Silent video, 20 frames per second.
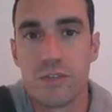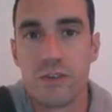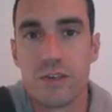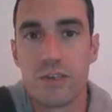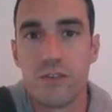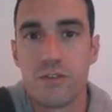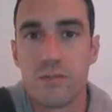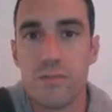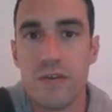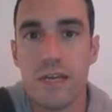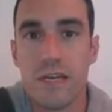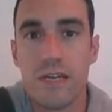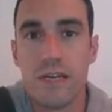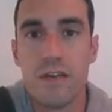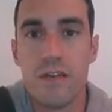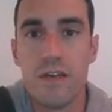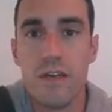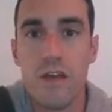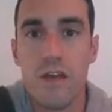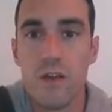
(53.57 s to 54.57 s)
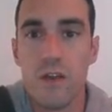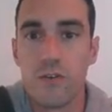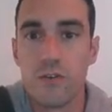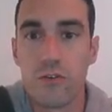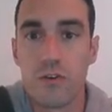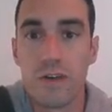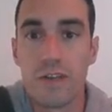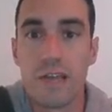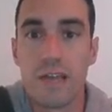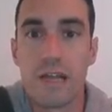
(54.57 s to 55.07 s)
graders made
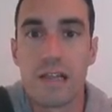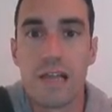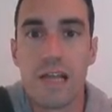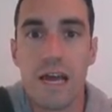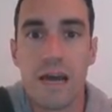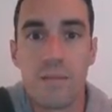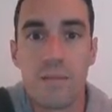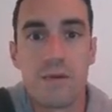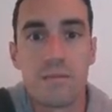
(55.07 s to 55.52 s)
during that lab.